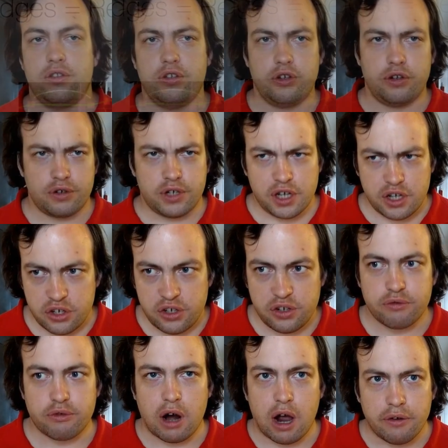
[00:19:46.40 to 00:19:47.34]
notation
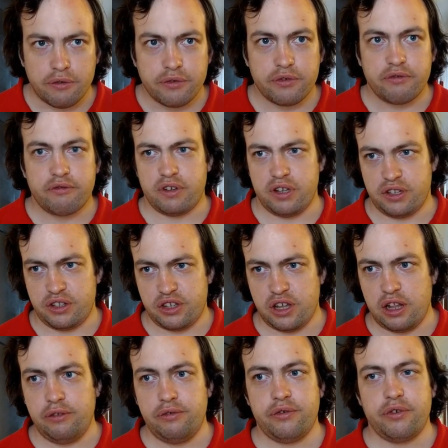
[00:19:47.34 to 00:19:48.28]
graph
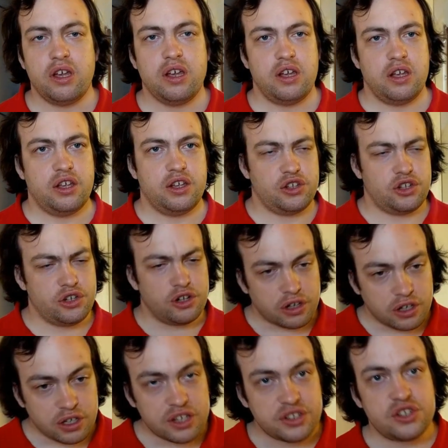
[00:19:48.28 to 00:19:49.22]
itself is not
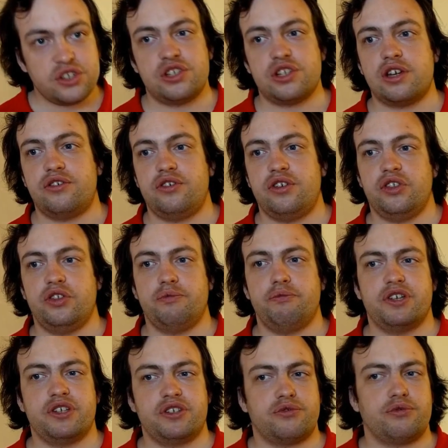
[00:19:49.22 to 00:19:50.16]
necessarily the
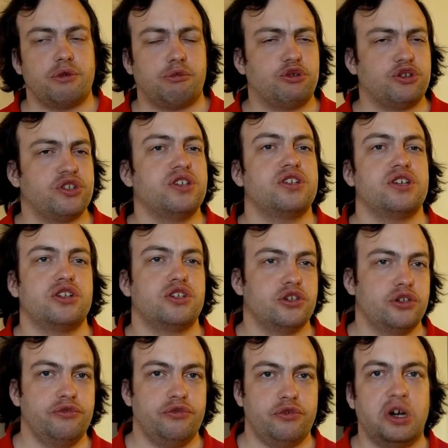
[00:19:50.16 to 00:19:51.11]
best
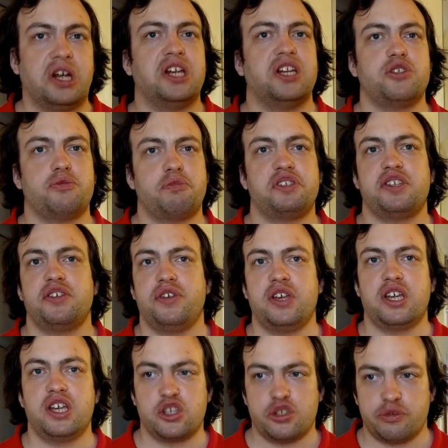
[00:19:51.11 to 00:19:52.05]
representation for any specific
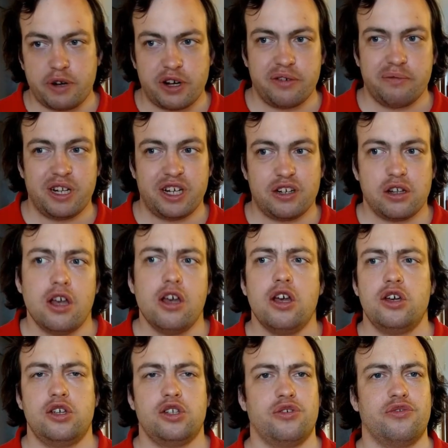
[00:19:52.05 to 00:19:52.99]
experiment.
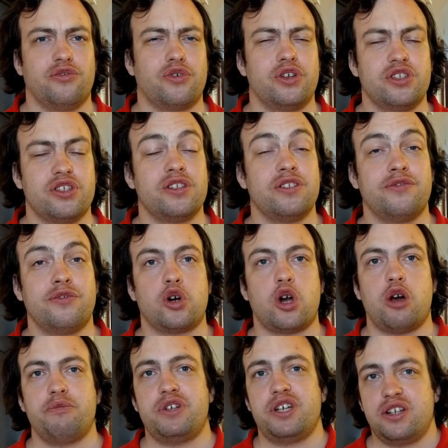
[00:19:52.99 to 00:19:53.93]
So for instance, for
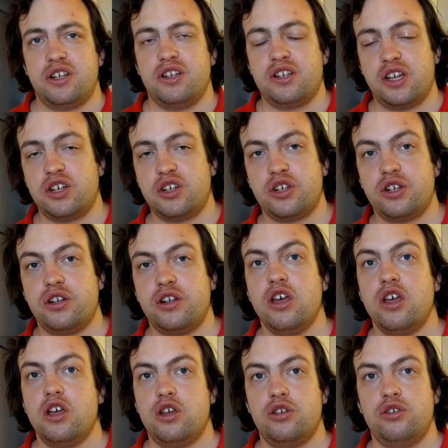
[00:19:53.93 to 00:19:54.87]
object detection,
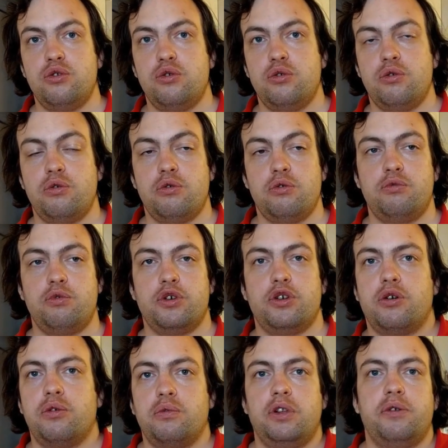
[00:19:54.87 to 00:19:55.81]
you would
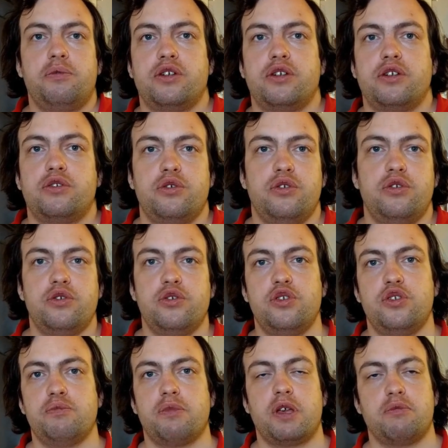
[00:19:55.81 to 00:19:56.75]
only want to
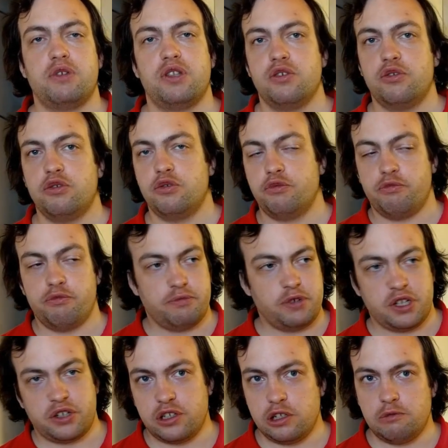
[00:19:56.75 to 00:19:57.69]
use maybe the
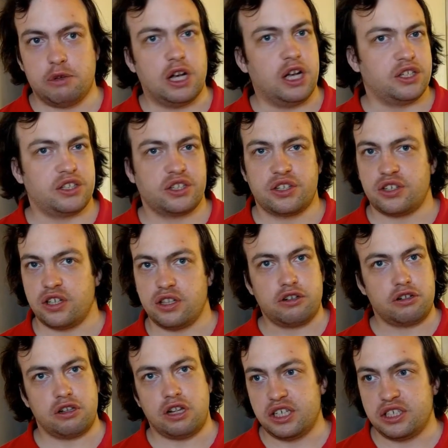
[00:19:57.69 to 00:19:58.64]
pixel masks and the
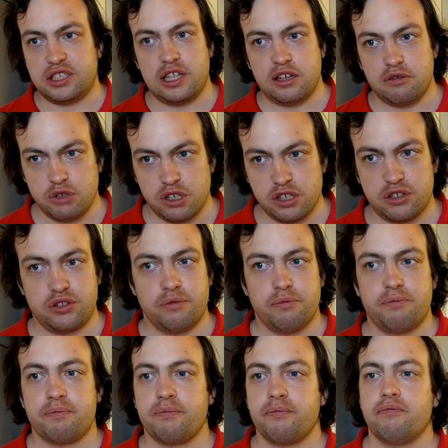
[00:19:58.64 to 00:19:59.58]
class labels.
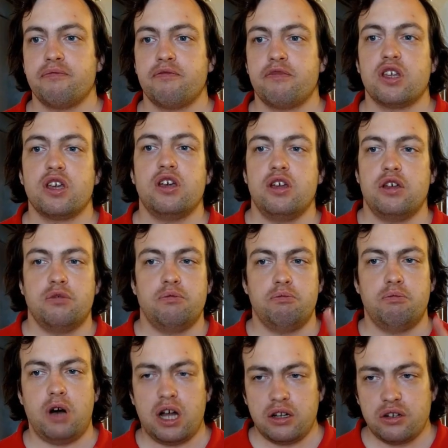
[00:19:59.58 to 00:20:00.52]

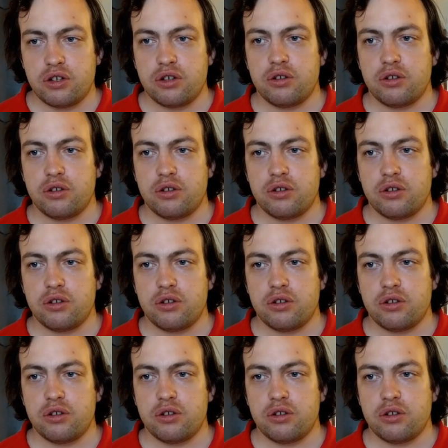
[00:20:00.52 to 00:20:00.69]
But